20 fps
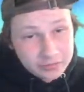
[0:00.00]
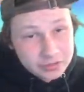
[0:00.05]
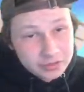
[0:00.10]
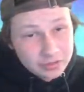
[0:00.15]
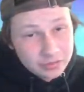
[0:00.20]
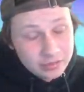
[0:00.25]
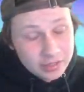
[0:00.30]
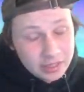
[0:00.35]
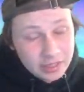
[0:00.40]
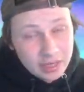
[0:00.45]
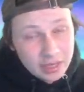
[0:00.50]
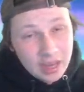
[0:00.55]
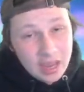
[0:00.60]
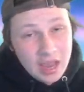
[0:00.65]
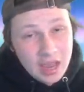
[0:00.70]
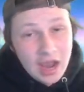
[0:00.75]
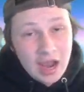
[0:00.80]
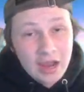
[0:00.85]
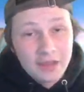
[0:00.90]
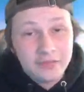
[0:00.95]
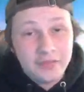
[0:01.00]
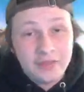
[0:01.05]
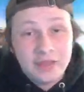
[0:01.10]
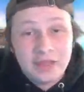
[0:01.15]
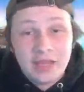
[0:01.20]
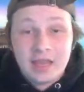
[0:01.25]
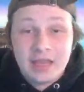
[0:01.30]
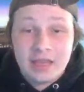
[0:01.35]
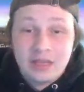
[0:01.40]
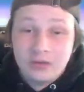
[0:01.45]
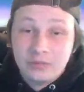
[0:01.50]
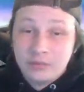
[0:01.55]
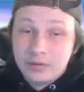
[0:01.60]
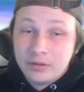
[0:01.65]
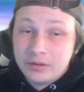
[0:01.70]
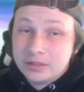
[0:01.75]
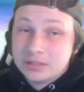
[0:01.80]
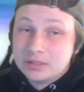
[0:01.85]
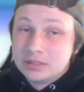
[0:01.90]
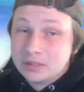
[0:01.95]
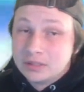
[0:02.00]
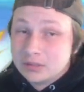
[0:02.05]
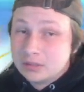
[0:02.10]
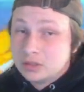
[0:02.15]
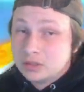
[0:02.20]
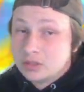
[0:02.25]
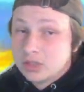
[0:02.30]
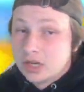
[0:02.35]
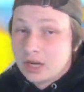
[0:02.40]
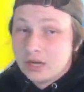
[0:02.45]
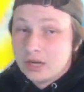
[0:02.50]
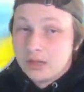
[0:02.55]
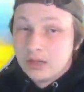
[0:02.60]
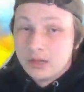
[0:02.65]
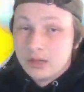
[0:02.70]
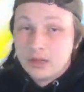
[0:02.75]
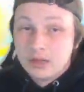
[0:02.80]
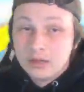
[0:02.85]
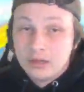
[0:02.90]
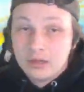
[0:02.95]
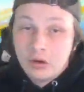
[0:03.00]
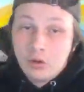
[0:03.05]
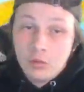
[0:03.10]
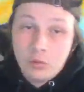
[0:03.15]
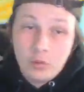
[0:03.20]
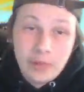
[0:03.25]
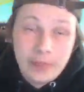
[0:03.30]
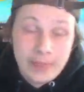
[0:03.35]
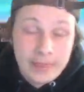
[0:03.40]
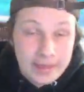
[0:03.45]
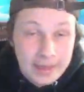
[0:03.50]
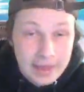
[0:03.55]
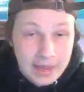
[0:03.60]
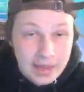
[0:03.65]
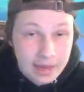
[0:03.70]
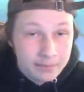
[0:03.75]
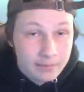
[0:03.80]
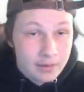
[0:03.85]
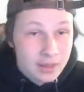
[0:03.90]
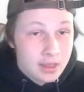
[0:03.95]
the Slow King, I think I can realistically kind of, you know, win the game